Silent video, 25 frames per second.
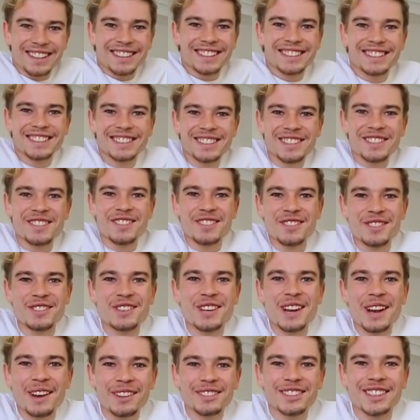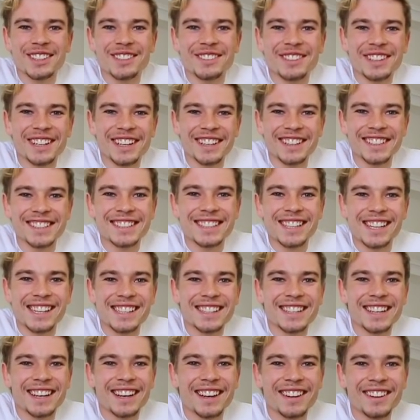This is a new chapter we're gonna
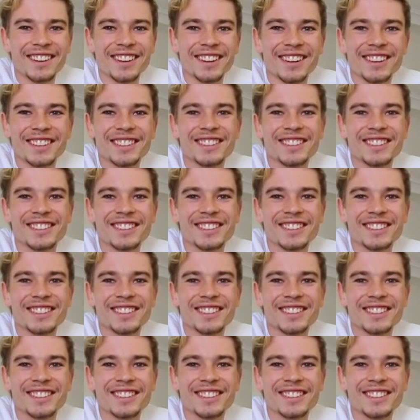start together.